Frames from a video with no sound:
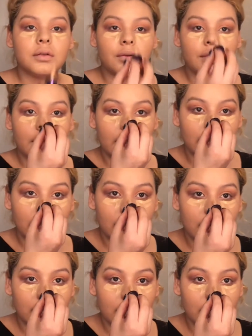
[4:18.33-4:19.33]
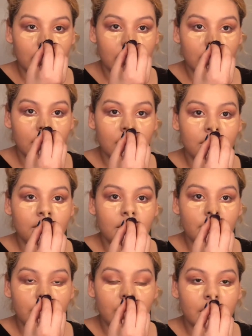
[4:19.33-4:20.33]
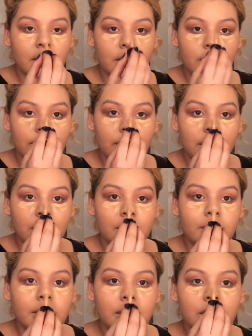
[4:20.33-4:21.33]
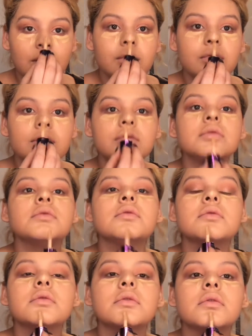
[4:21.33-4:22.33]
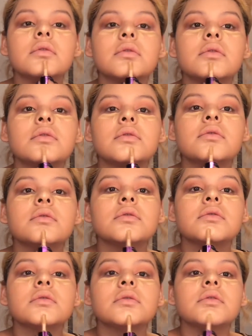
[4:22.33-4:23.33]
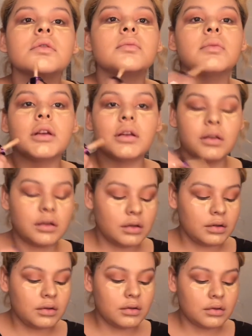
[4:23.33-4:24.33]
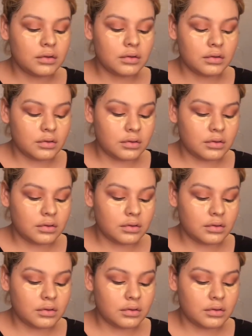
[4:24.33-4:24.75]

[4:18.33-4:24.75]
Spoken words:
Okay. And put a little bit on my nose, some right here.